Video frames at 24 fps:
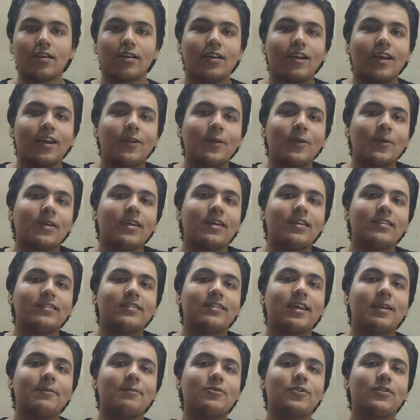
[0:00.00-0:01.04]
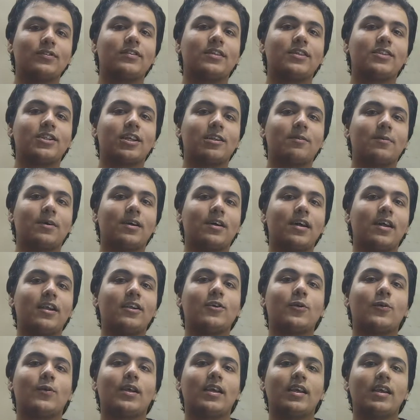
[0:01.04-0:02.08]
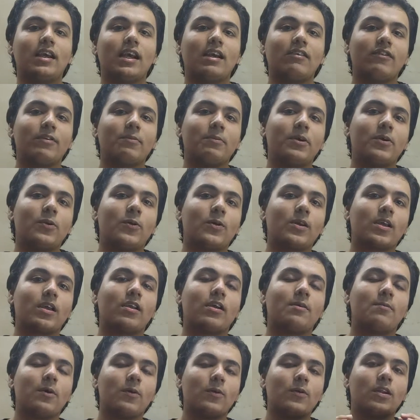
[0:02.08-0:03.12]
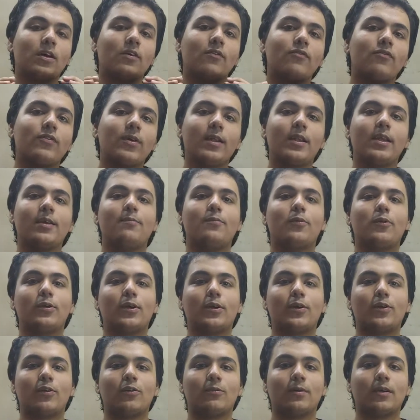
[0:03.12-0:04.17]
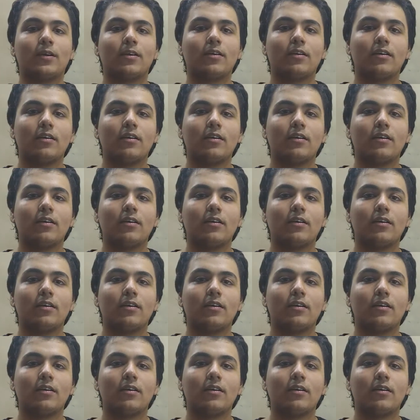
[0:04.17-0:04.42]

Hello guys, I'm Swastik Sharma and today I will be talking about a very important topic.